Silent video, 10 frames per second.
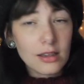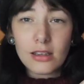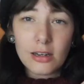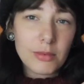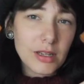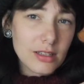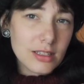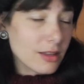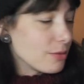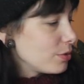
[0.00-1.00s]
going to be at the
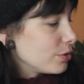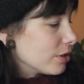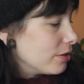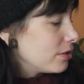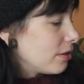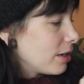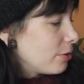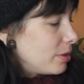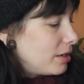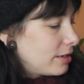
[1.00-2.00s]
Southern Wool Show, so that
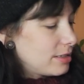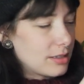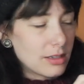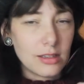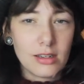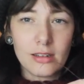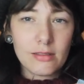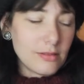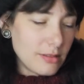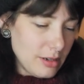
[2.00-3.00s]
will be nice.
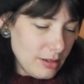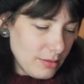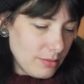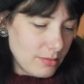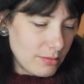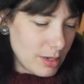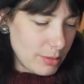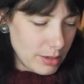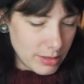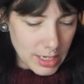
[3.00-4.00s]

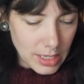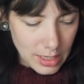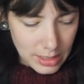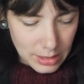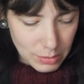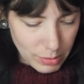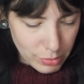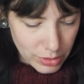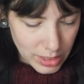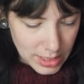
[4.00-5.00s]
Maybe I'll take these as my
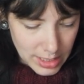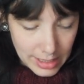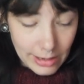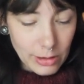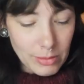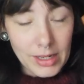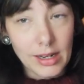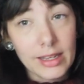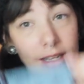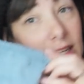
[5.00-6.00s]
project to knit on and be
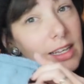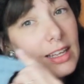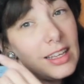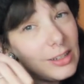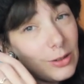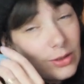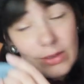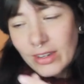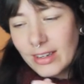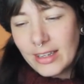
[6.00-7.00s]
like,
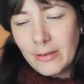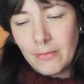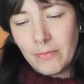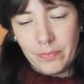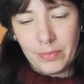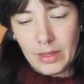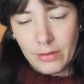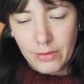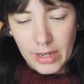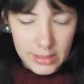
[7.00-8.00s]
look.
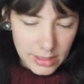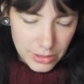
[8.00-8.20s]
In fact, I